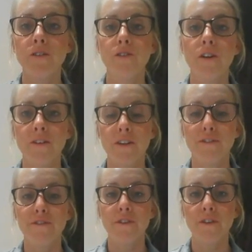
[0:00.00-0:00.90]
serving the
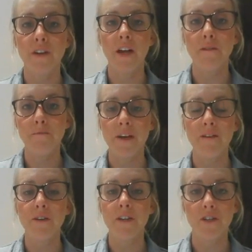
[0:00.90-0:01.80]
food and be
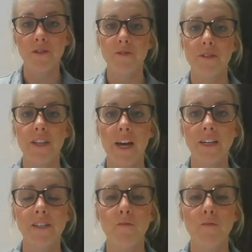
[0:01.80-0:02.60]
reassured that